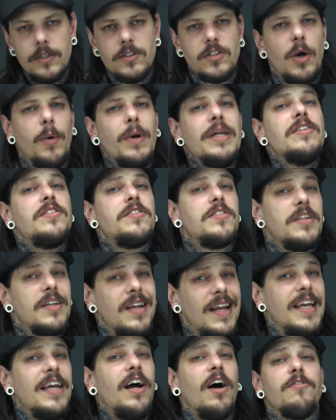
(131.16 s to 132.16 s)
So
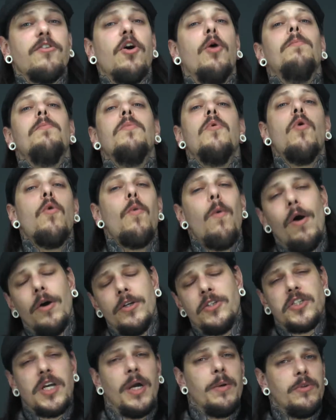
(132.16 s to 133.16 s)
instantly, I've got more
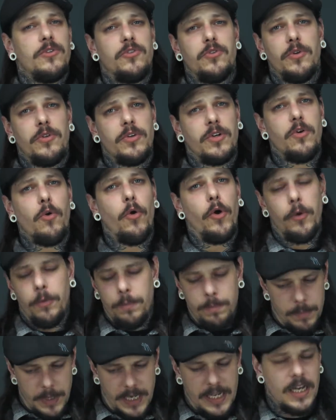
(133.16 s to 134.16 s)
wattage going through the coil
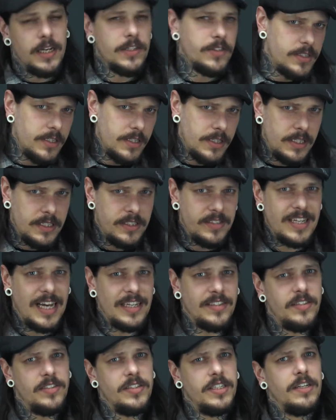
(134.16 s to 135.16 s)
because of the
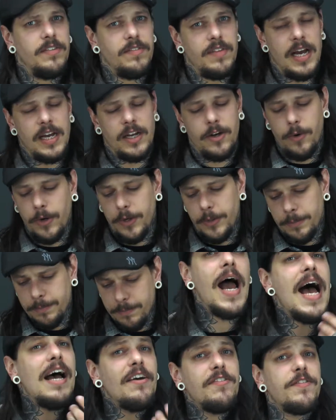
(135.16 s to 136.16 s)
necessity of that coil.
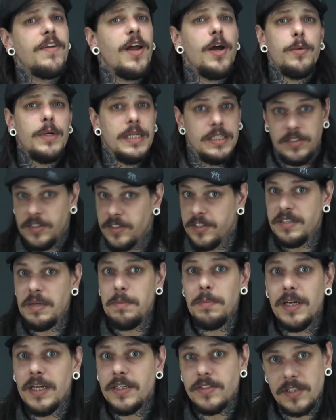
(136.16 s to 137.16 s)
Airflow is
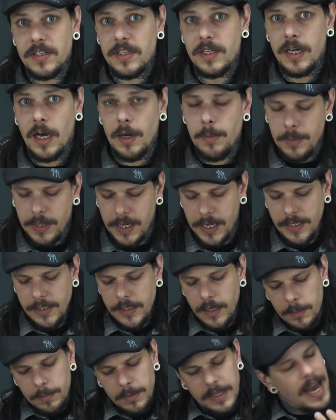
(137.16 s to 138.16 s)
similar to the Gnome King.
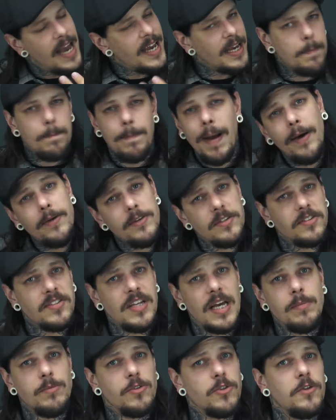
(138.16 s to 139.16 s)
I'm getting about the
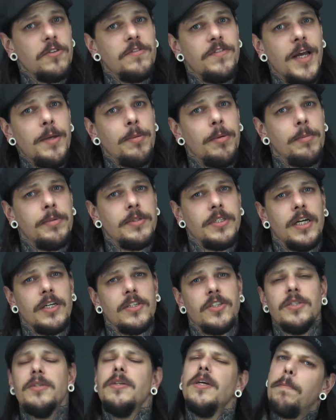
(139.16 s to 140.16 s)
same sort of vapor
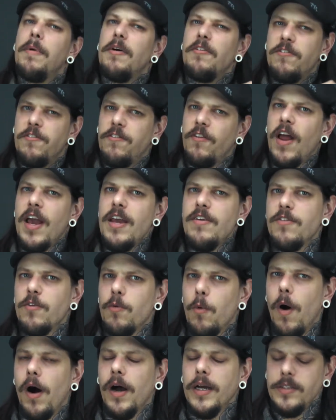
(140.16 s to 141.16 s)
production, but
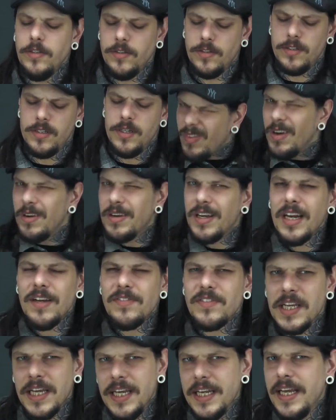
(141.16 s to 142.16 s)
flavor-wise, I'm gonna
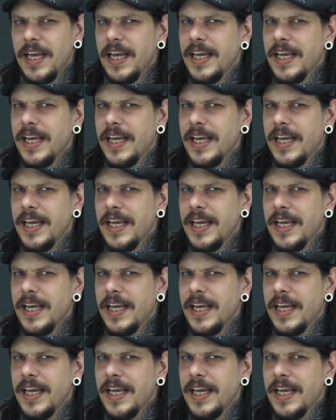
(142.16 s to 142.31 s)
have to hit it